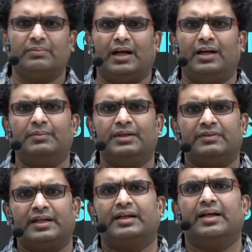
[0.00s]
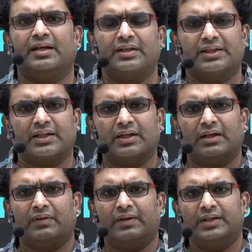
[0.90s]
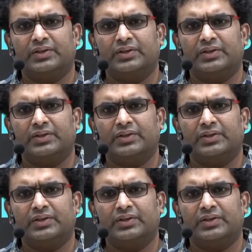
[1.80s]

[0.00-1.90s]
I'll be very rarely checking nowadays.